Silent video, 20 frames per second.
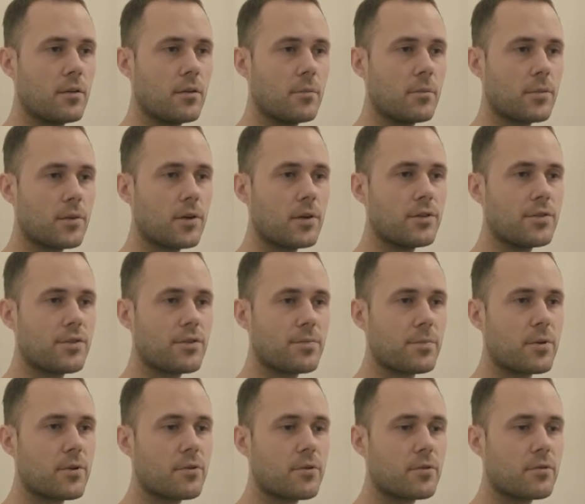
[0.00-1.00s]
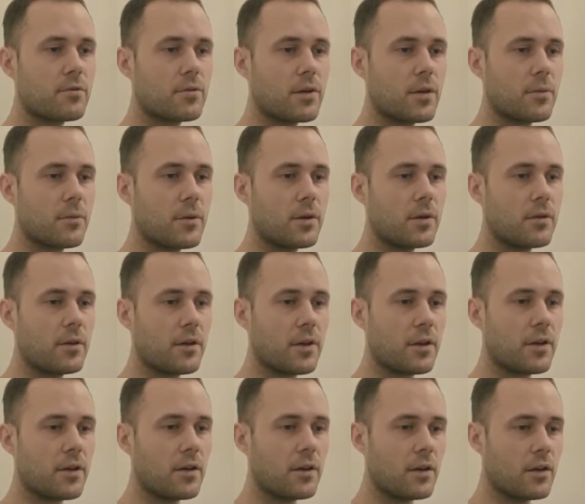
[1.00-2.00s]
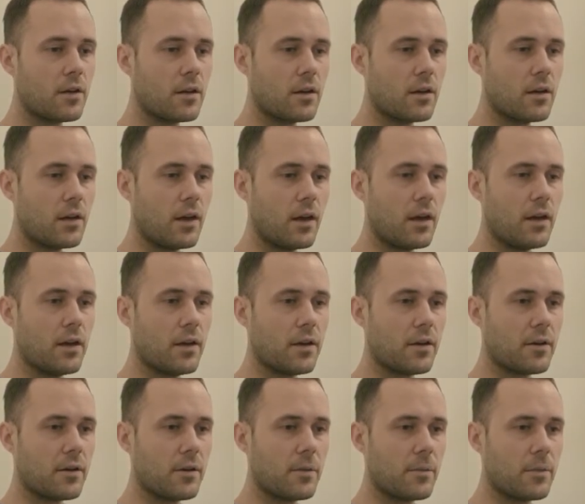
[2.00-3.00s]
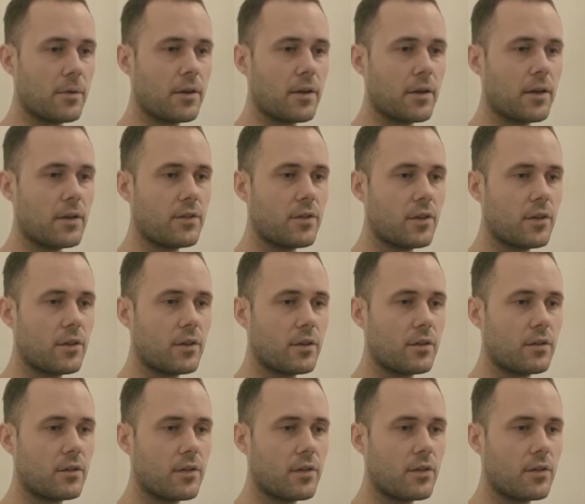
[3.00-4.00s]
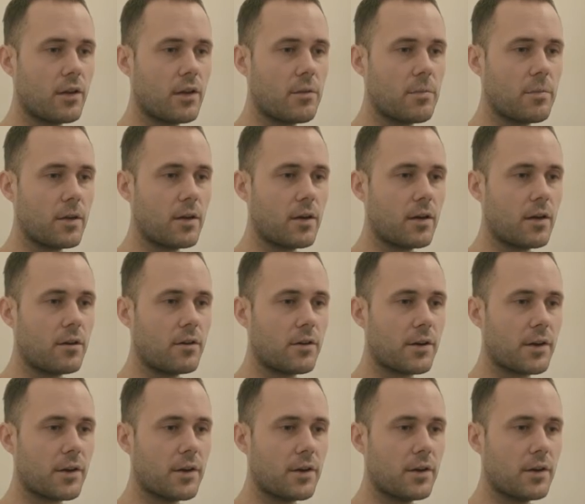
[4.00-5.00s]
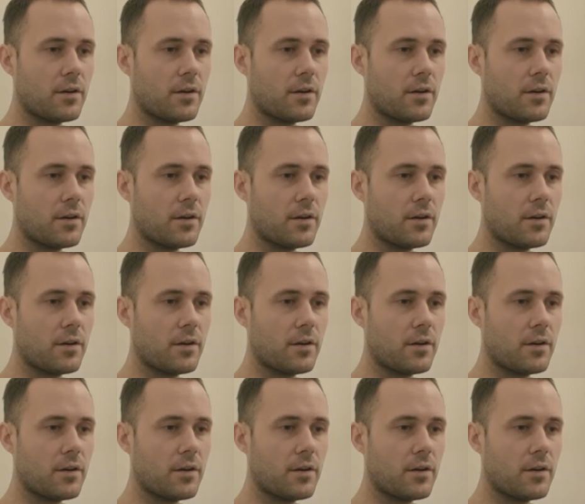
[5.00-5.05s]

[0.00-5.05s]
Price has been doing really well here, and I'm getting this APR on here,